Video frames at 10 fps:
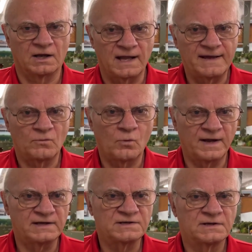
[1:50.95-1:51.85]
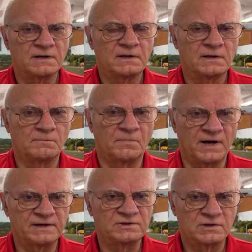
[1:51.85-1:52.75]
lightweight
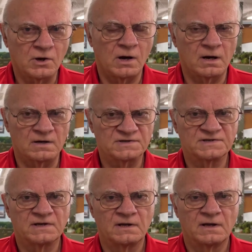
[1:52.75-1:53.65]
Bud cars